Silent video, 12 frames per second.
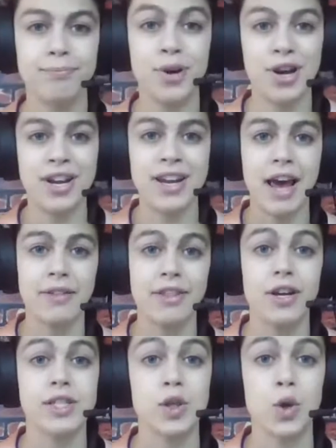putting it out
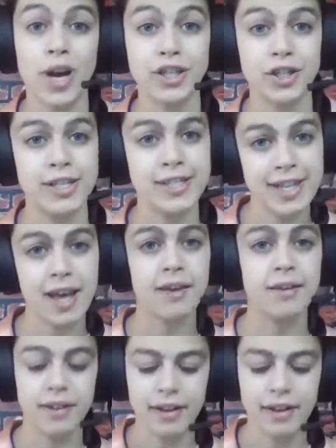there as questions that